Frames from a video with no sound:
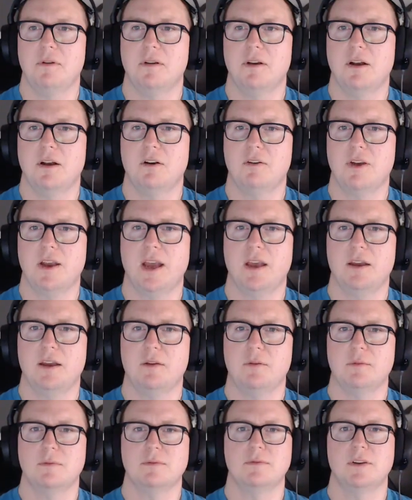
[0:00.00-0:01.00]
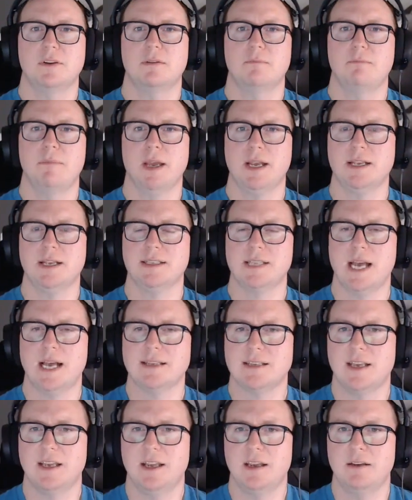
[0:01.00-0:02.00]
Okay, Mick is
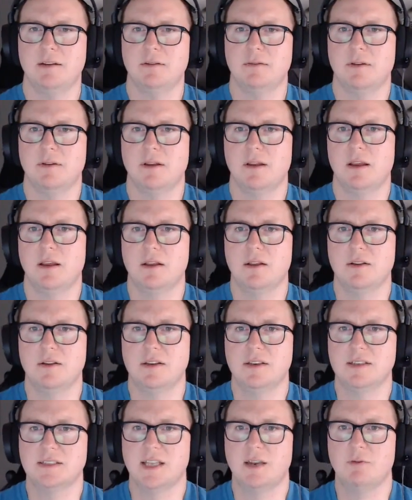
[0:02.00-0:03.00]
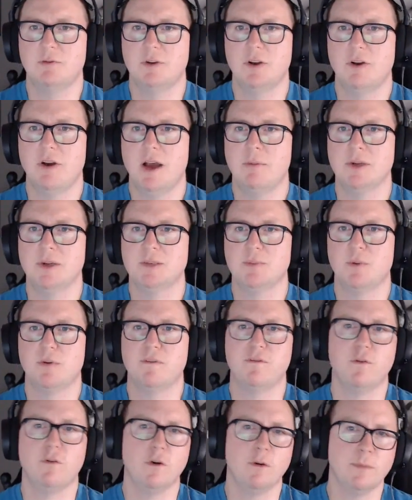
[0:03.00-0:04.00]
asking, does anyone know how much
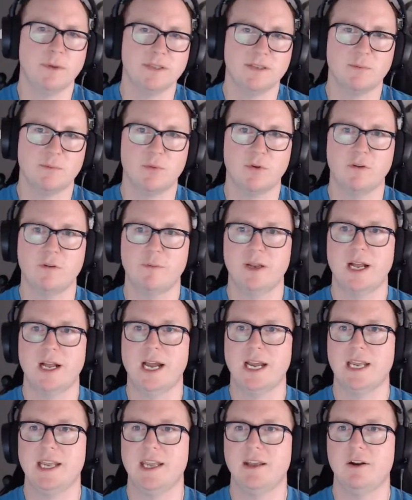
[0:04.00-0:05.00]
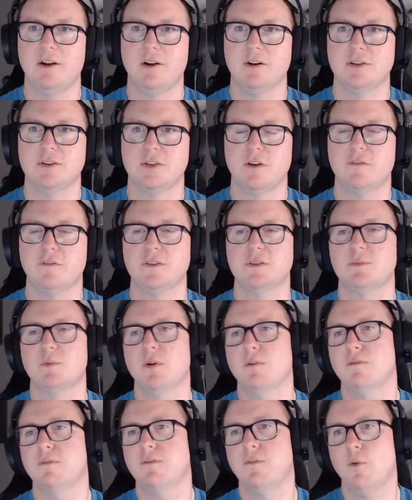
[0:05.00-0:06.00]
performance improvement I can get on a Surface
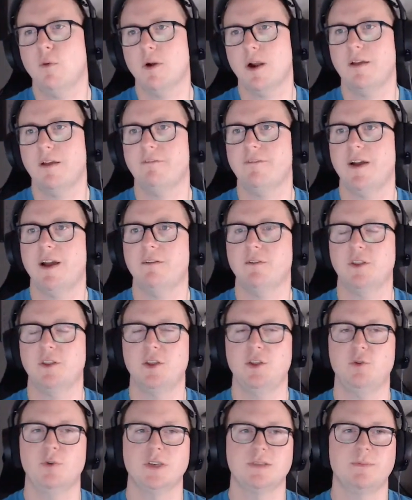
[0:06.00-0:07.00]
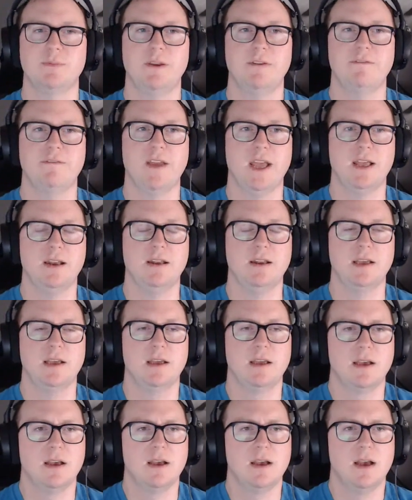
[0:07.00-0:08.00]
Pro 4 i5 with a USB fan?
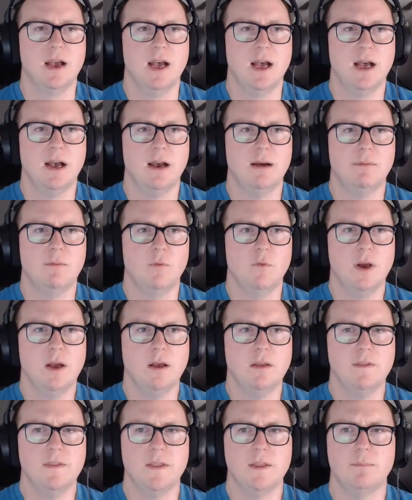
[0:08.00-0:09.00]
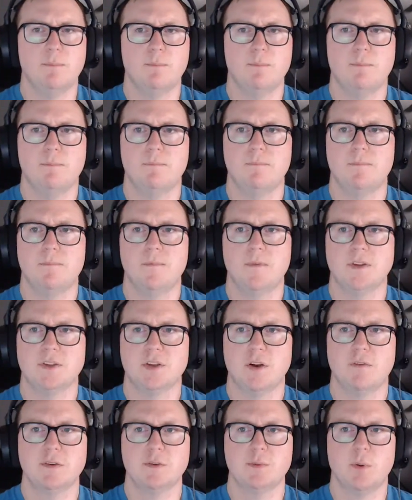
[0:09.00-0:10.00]
Well, the
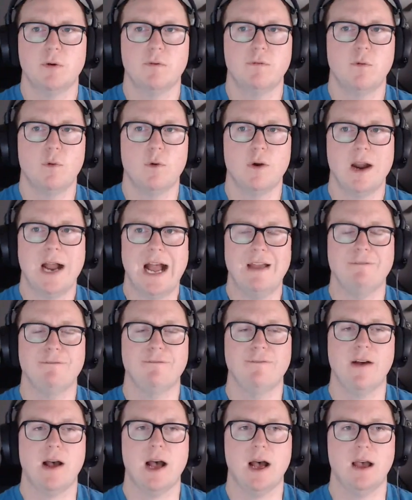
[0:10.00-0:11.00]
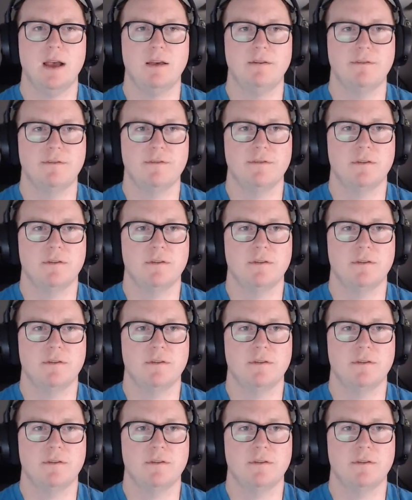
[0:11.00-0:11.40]
Surface Pro 4 i5